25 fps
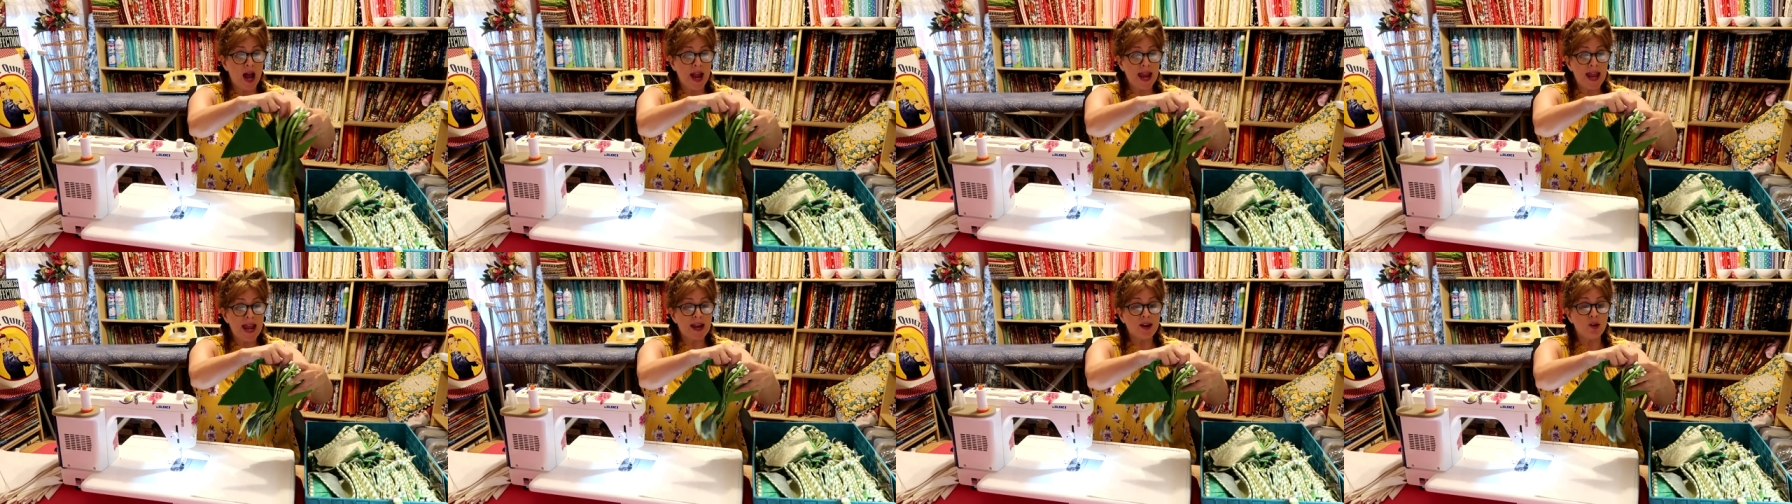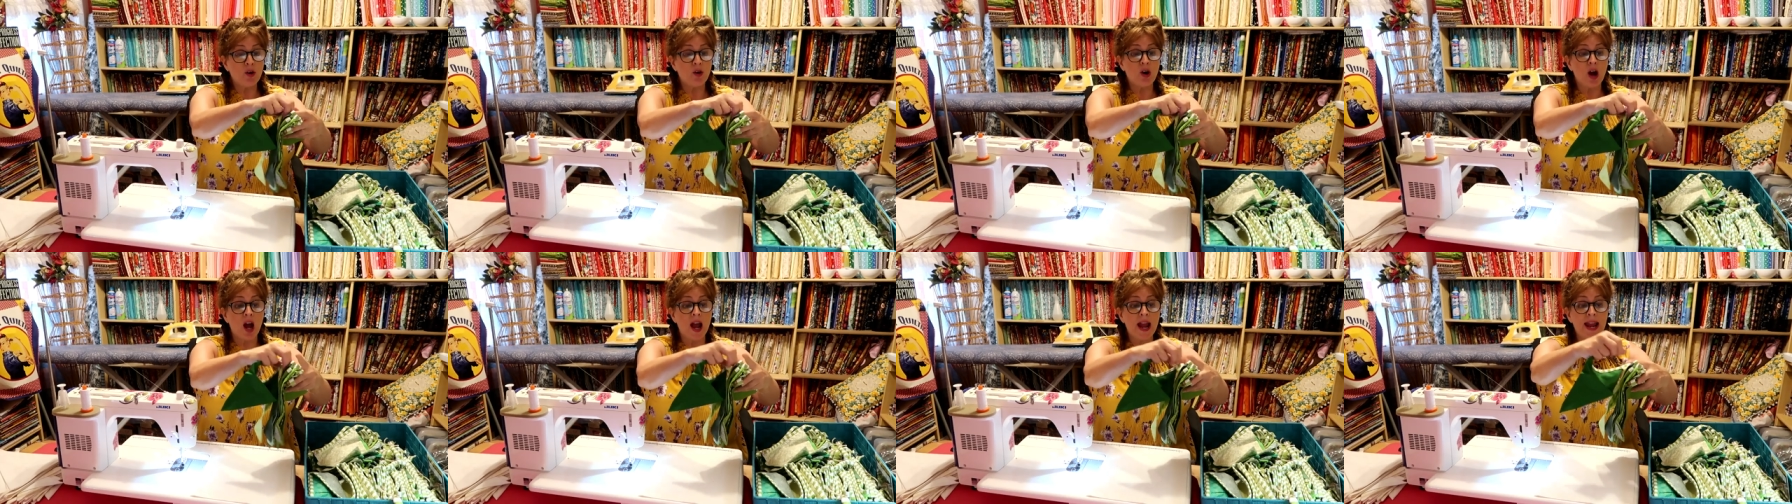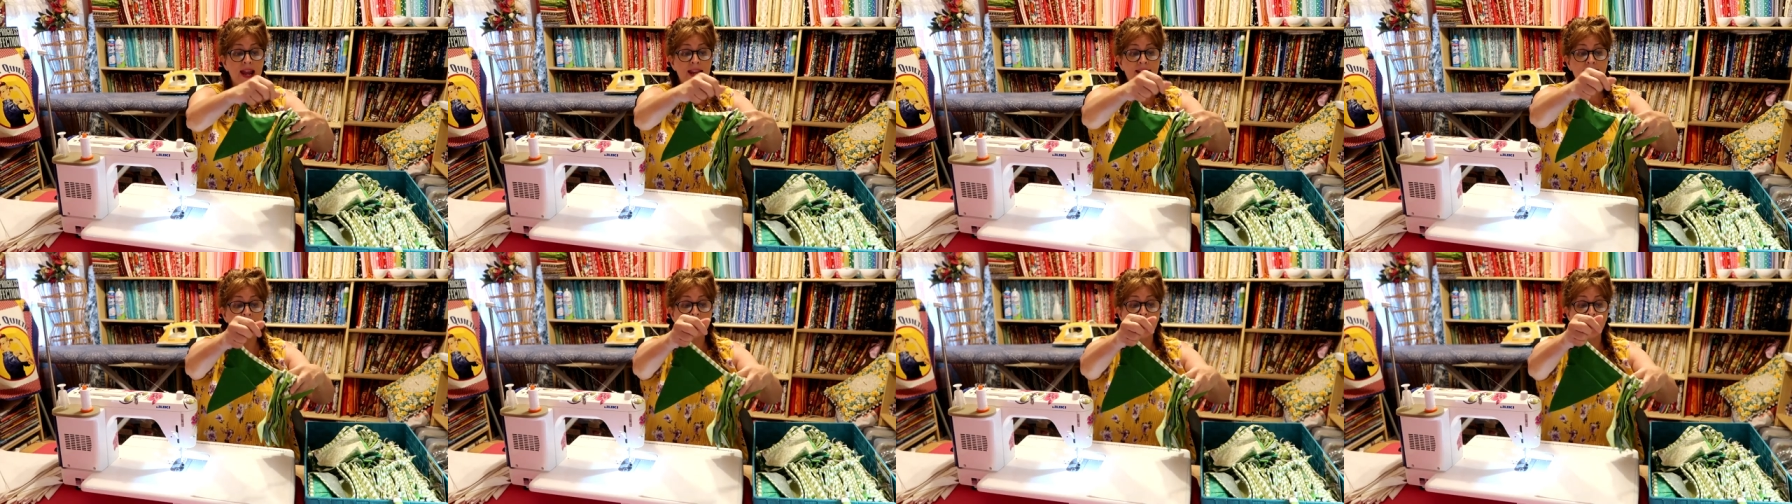I had I
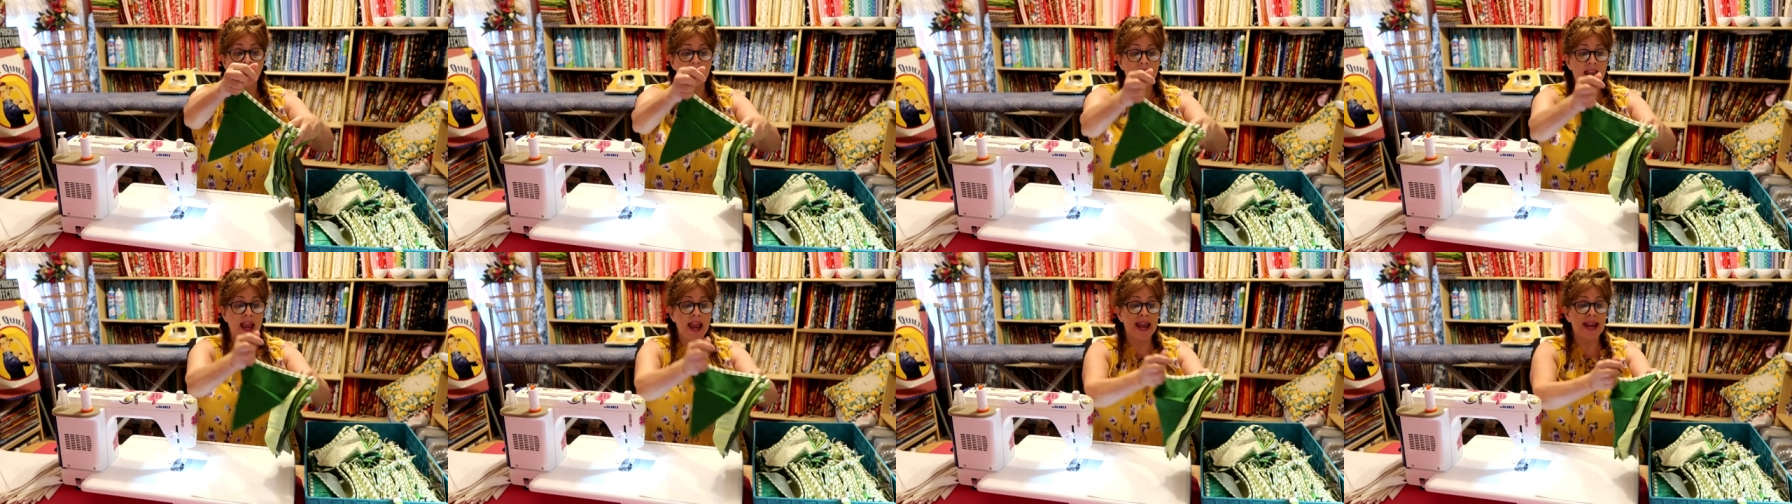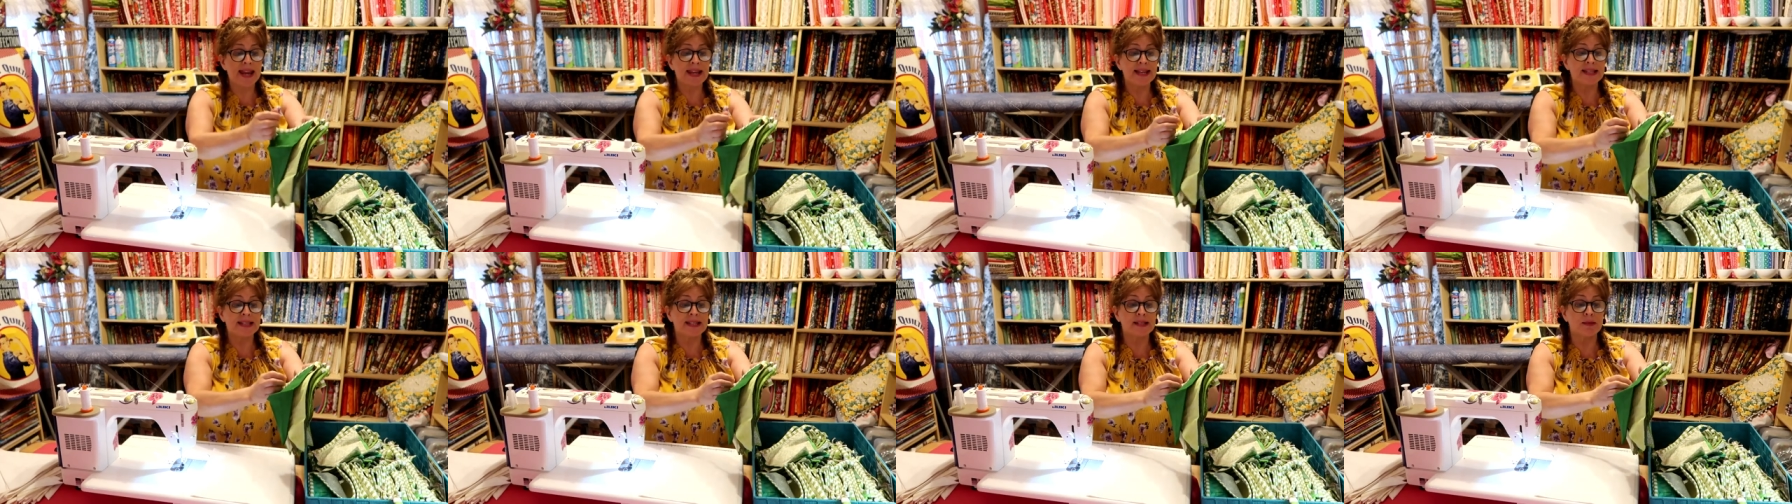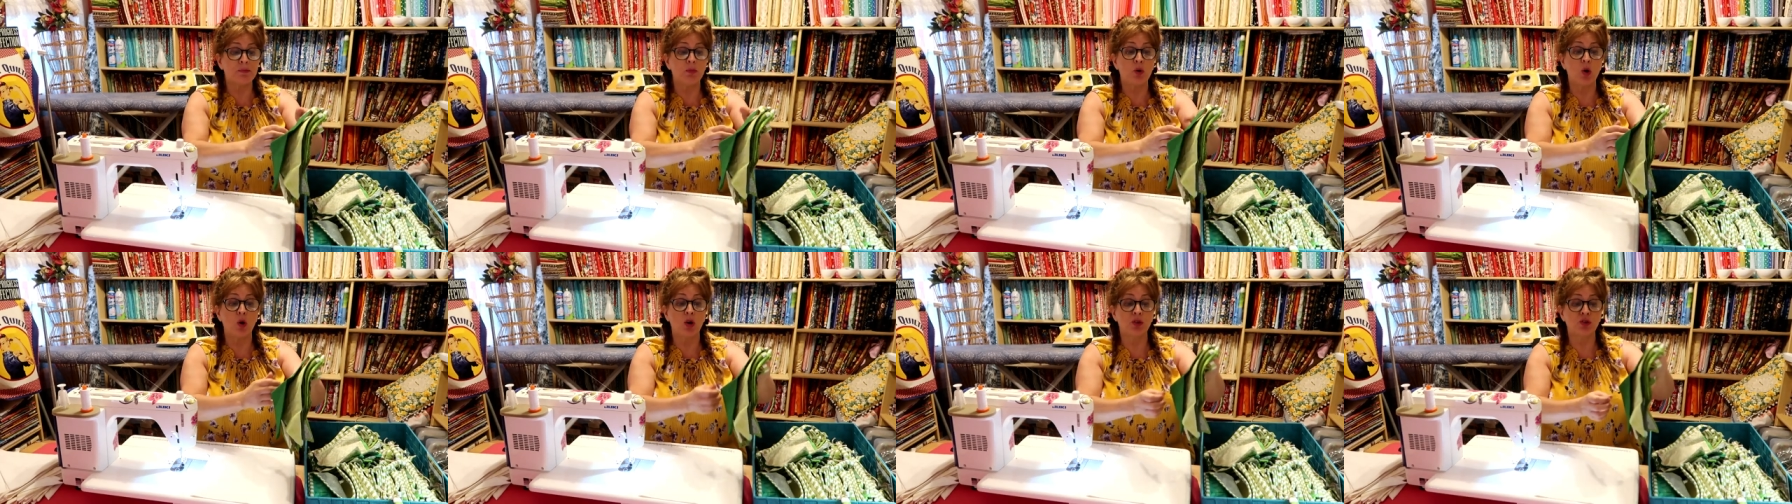had done a
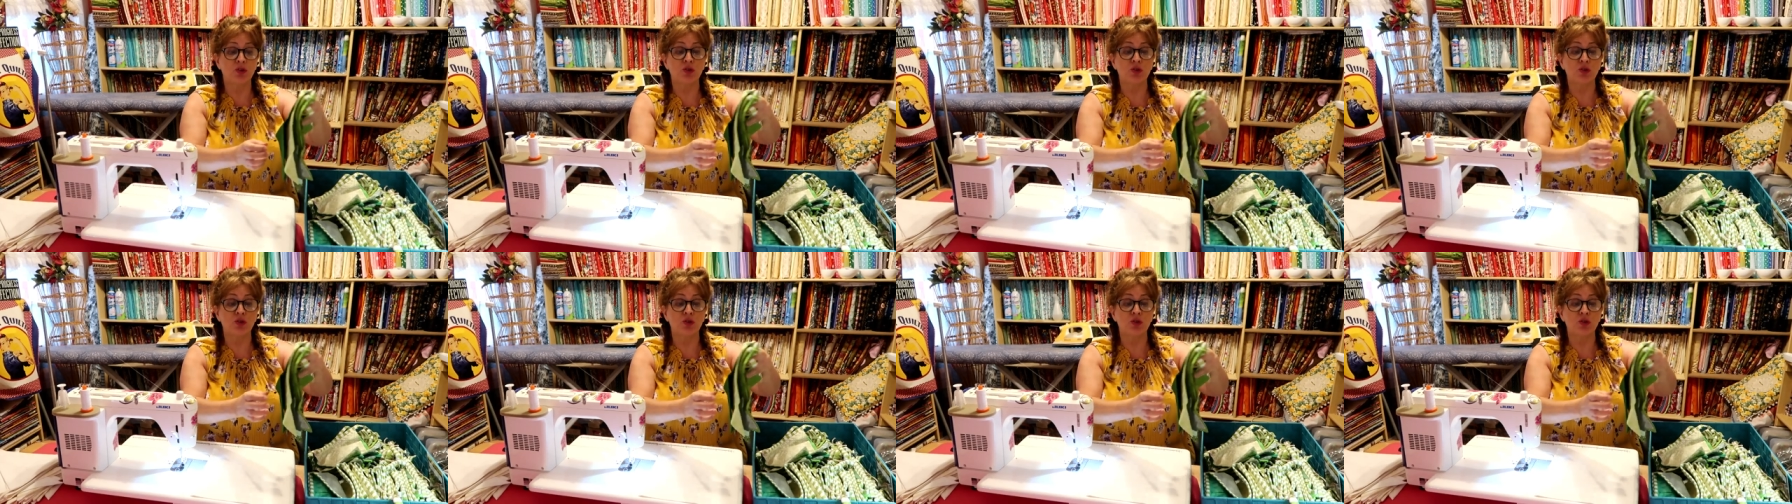small